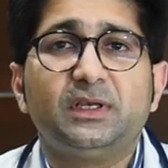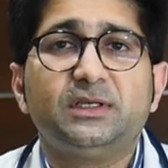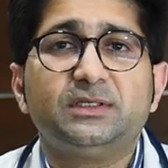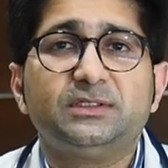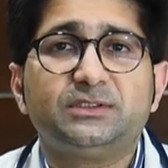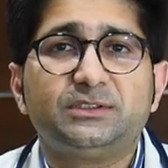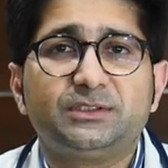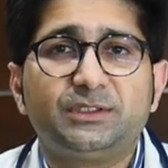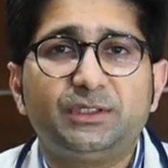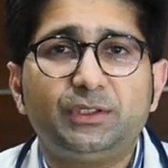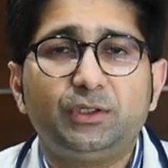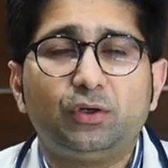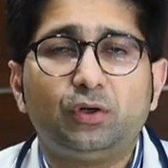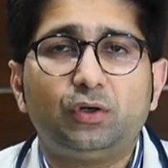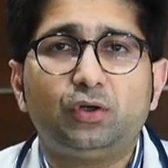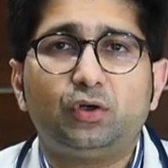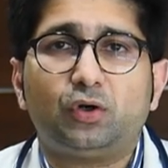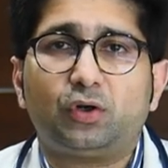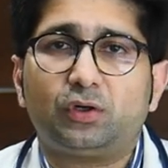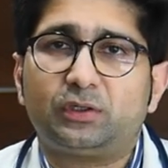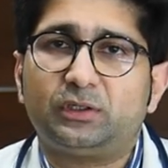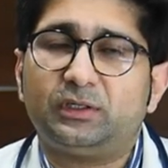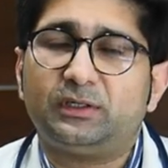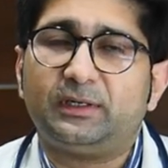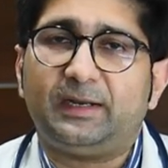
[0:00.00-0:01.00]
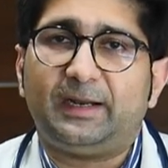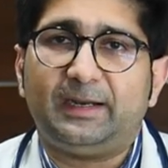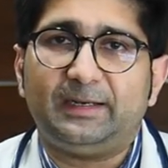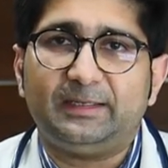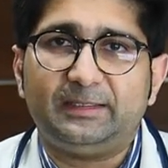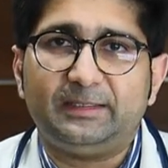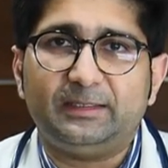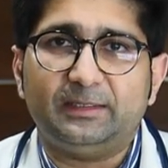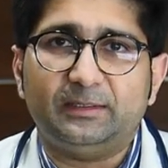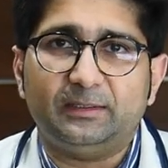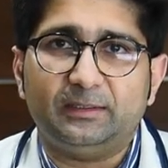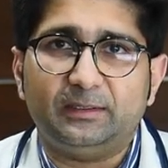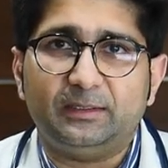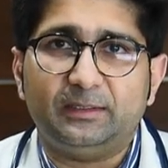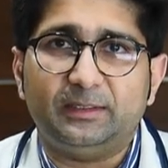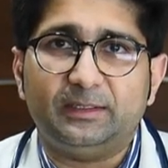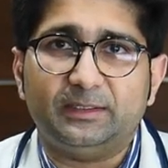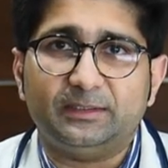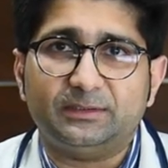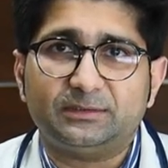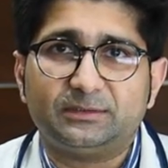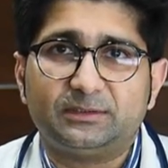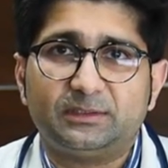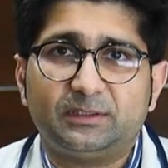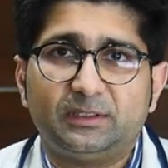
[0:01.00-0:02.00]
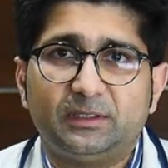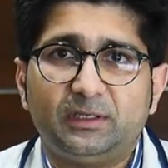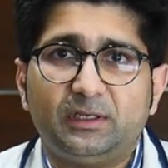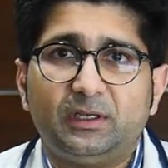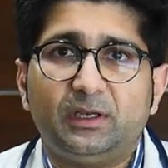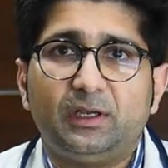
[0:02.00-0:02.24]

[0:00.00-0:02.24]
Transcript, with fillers: see your doctor at the earliest.